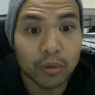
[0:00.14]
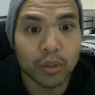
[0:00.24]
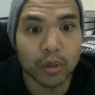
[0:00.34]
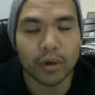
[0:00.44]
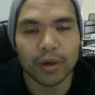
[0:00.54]

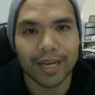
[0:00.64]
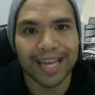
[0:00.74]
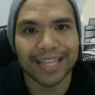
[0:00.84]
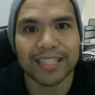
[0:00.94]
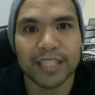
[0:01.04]
What's going on,
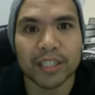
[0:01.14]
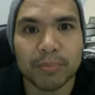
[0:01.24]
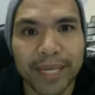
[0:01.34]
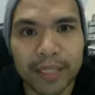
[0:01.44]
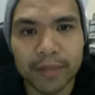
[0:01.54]
guys? It is
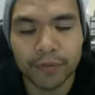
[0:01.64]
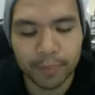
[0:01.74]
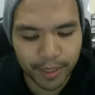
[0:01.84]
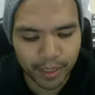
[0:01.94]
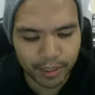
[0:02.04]
Pete from
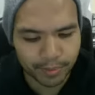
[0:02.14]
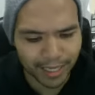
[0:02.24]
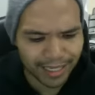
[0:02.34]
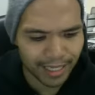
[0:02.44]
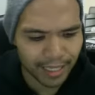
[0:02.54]

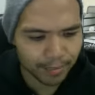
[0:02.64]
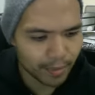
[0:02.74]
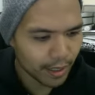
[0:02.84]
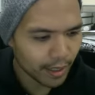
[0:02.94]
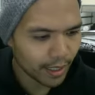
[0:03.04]
PeteIsip.com,
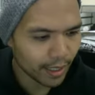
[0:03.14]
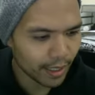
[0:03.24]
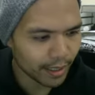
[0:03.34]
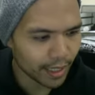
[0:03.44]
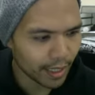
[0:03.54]

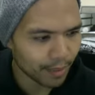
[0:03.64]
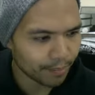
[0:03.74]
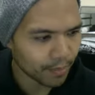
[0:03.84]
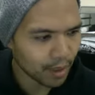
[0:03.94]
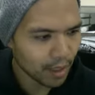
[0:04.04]
and um,
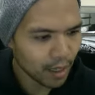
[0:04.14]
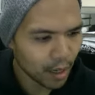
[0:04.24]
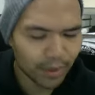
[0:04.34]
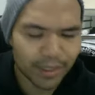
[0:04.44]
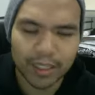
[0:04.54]

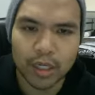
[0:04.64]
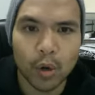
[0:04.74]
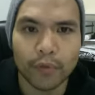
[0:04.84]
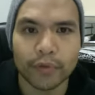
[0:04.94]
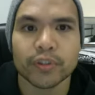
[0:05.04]
I want to go
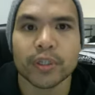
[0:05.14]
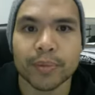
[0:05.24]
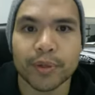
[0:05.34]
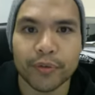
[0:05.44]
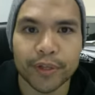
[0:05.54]
over
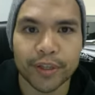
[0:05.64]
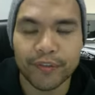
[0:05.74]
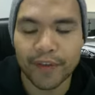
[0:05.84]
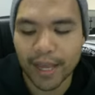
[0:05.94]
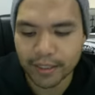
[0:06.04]
something really
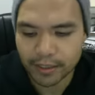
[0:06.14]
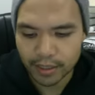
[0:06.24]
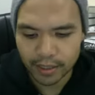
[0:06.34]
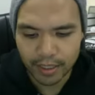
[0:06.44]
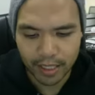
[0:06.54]
fast.
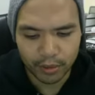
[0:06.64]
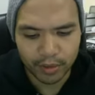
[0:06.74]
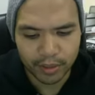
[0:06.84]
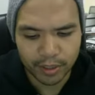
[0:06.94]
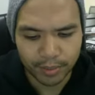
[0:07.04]
Not
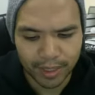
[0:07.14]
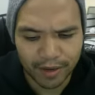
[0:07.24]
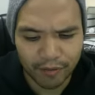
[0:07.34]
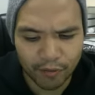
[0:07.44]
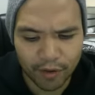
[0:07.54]
only something
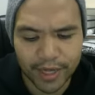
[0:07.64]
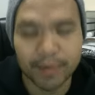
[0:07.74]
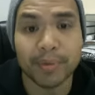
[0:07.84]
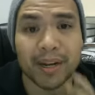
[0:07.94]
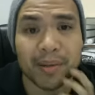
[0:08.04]
I've read,
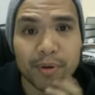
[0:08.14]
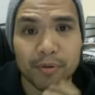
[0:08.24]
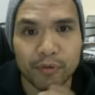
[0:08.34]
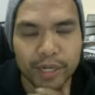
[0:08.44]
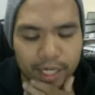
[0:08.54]
but I've been
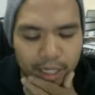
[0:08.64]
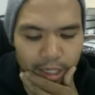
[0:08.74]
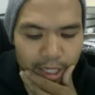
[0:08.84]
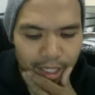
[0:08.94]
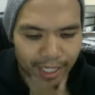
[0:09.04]
reading,
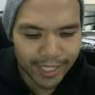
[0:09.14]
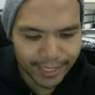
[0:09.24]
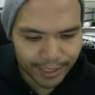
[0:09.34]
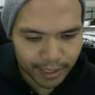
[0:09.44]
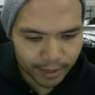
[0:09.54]

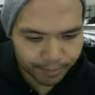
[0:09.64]
is